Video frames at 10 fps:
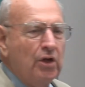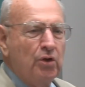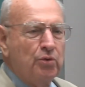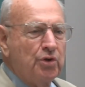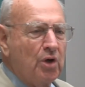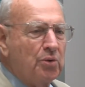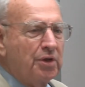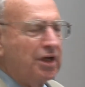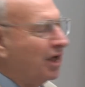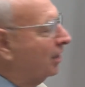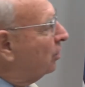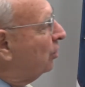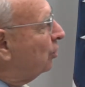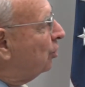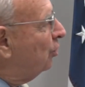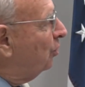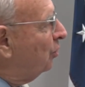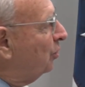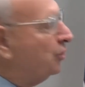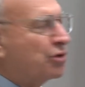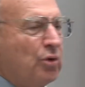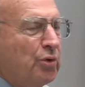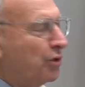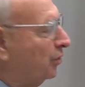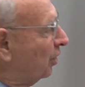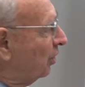you don't get to choose who you